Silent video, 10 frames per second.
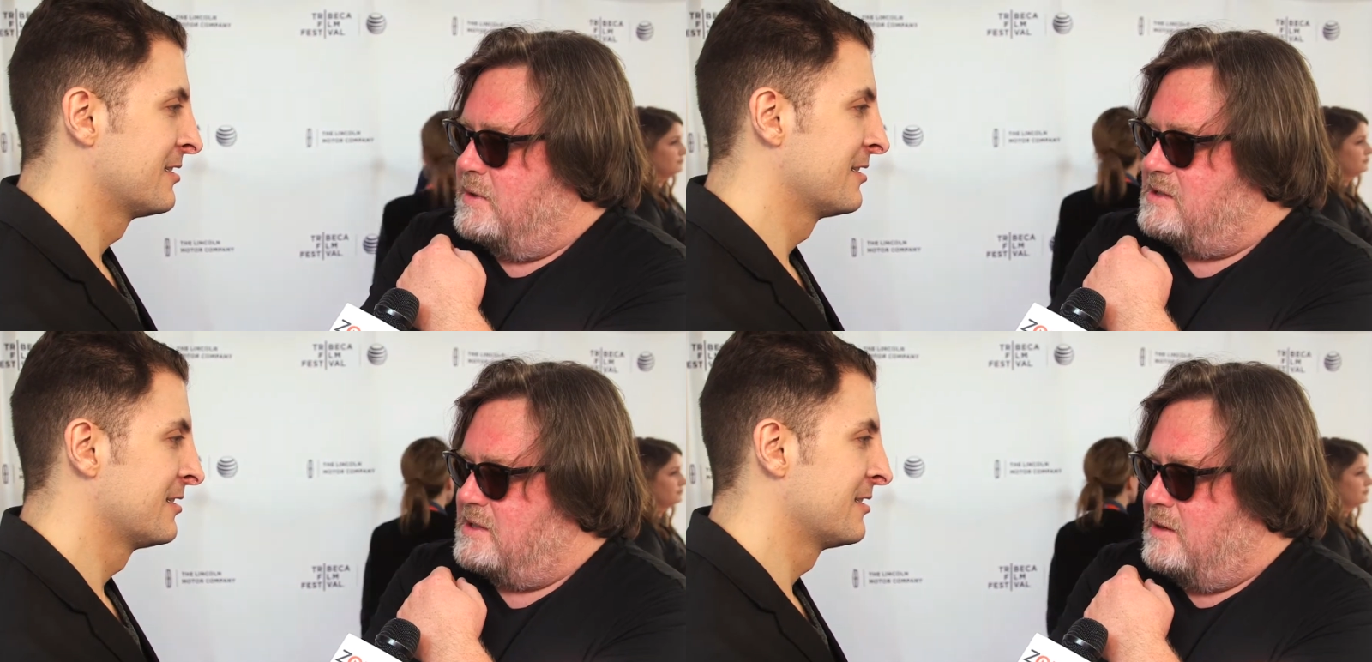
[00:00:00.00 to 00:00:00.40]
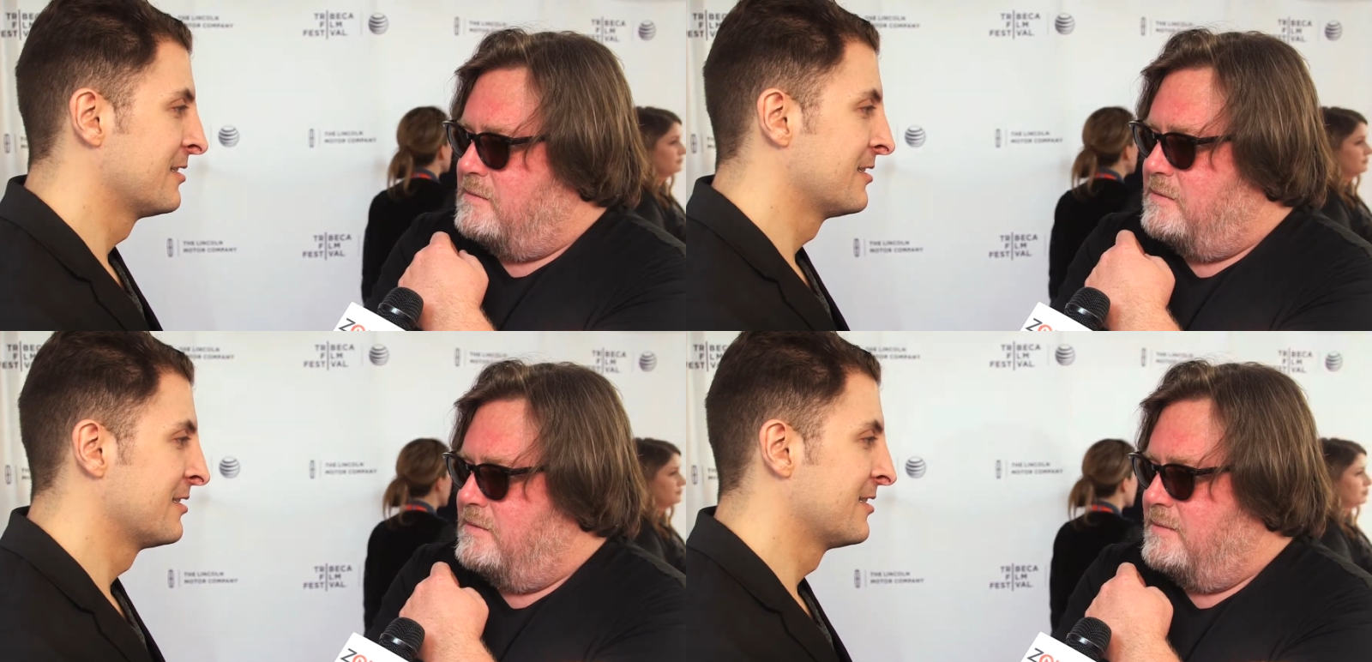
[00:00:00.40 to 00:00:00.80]

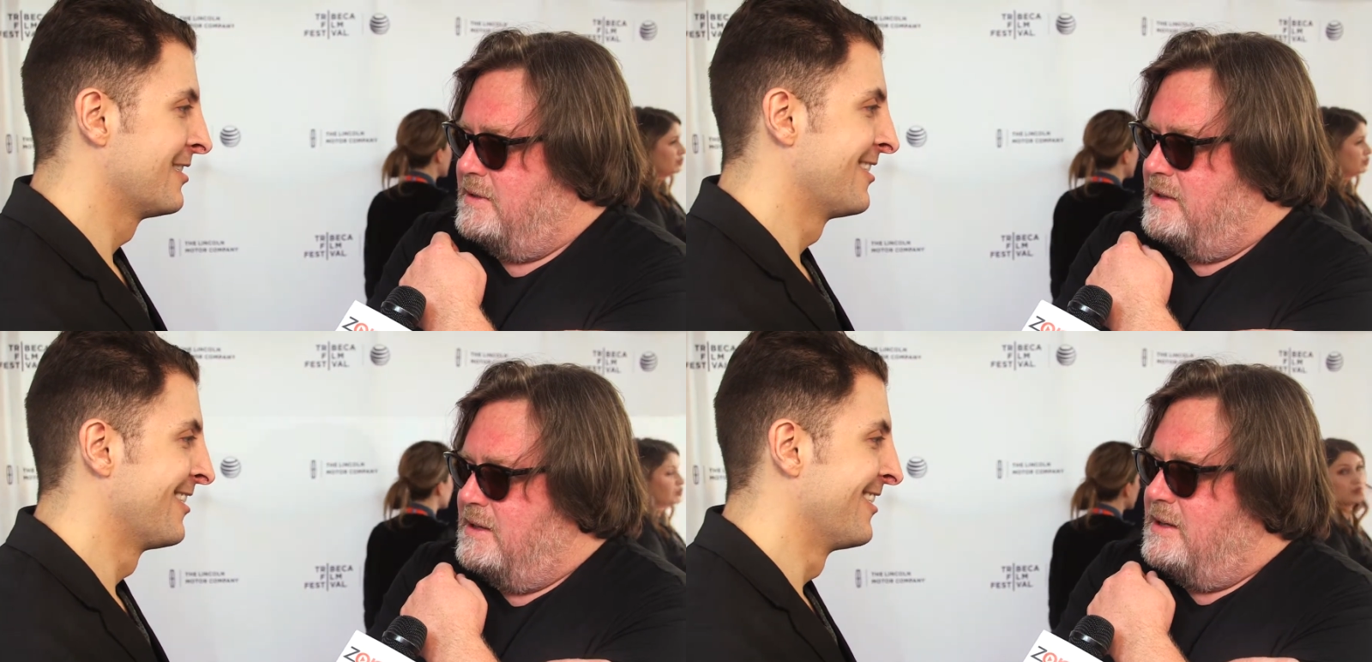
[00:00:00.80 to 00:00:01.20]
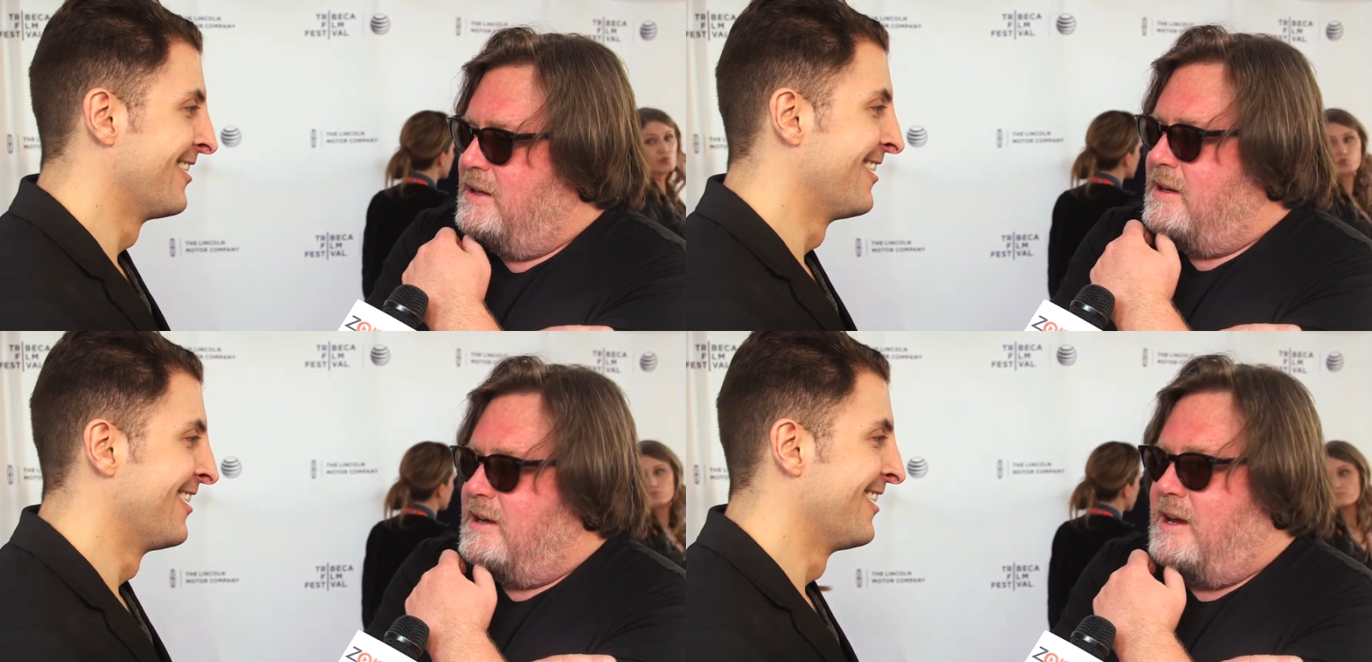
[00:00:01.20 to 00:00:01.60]
Speaker 1: myself,
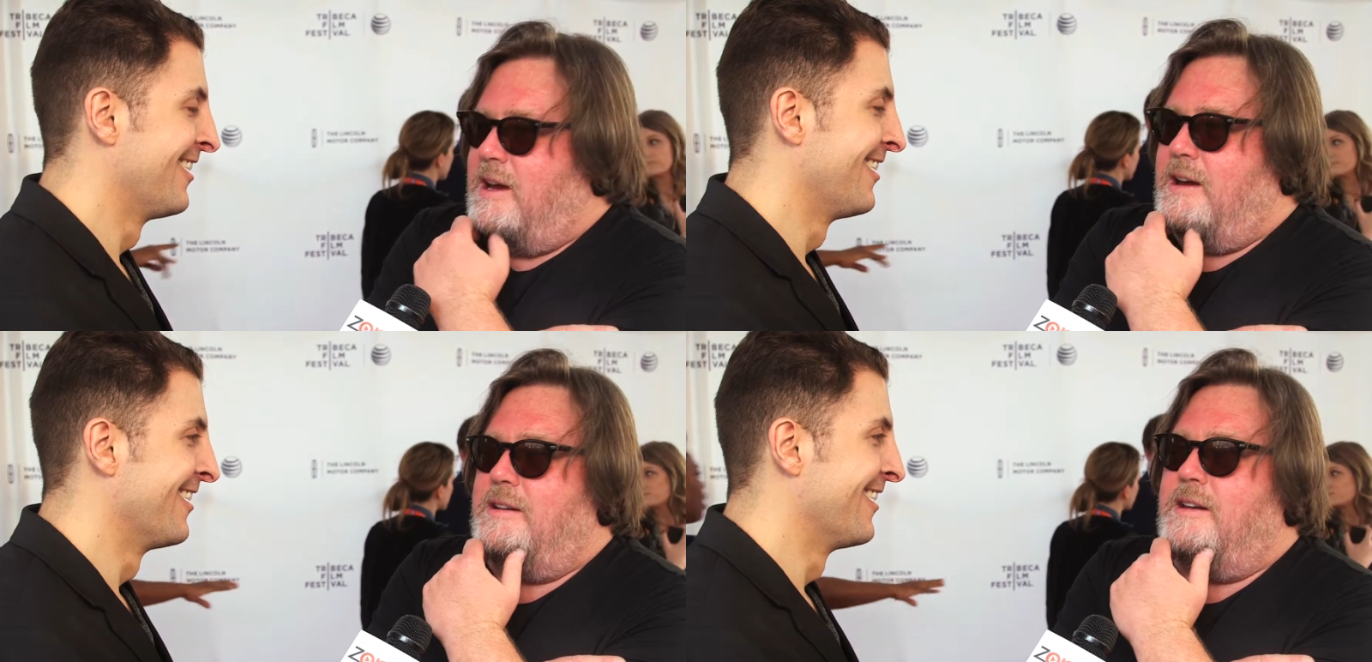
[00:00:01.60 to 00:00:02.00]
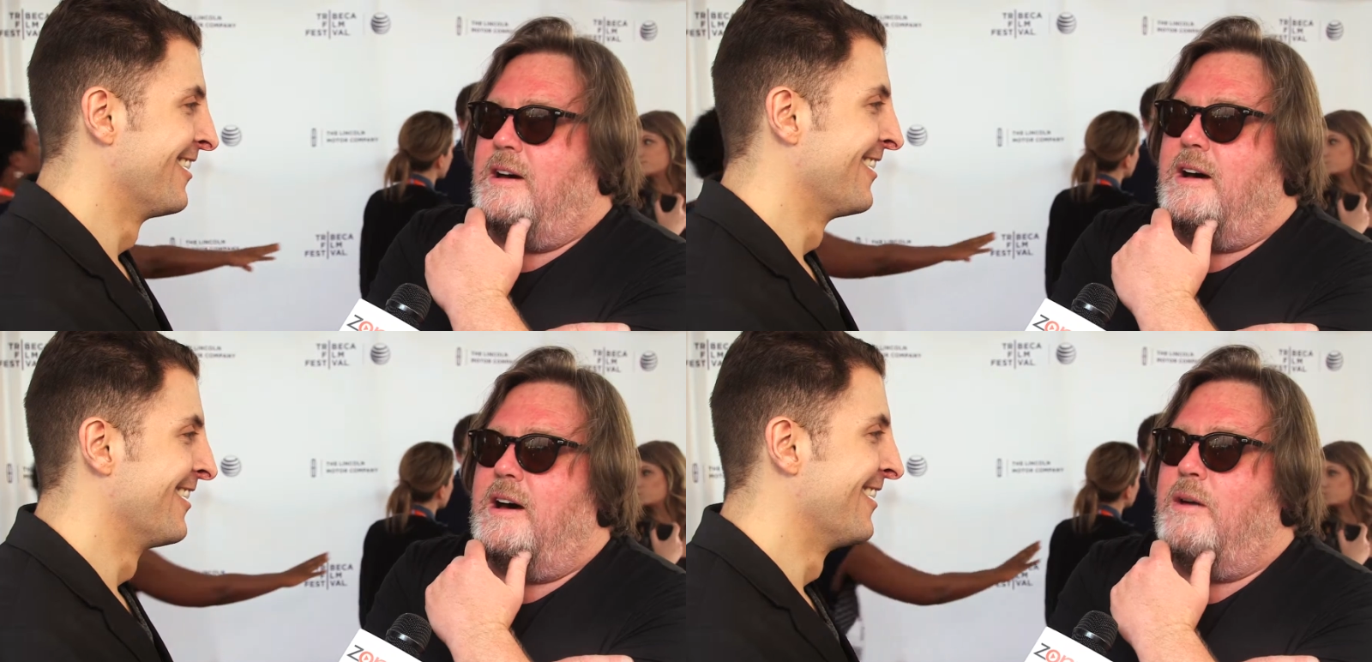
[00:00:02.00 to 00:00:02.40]
and
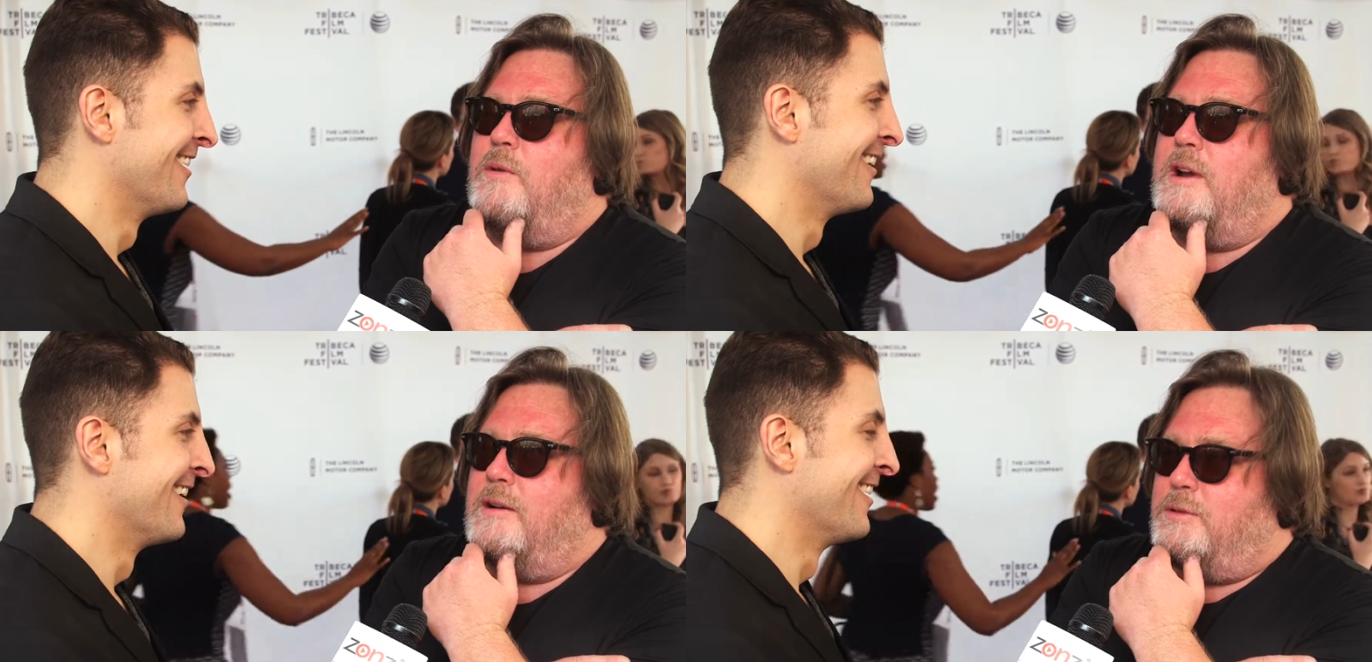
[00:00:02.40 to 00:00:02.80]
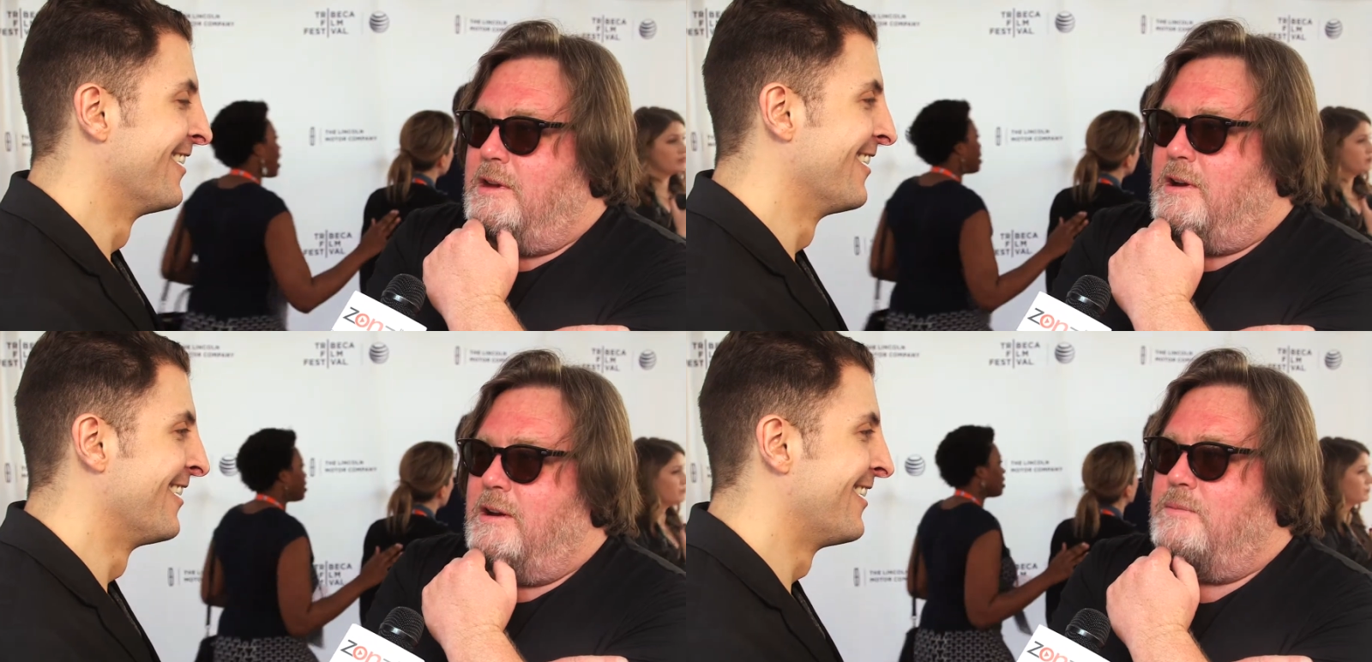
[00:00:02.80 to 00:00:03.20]
I went out there.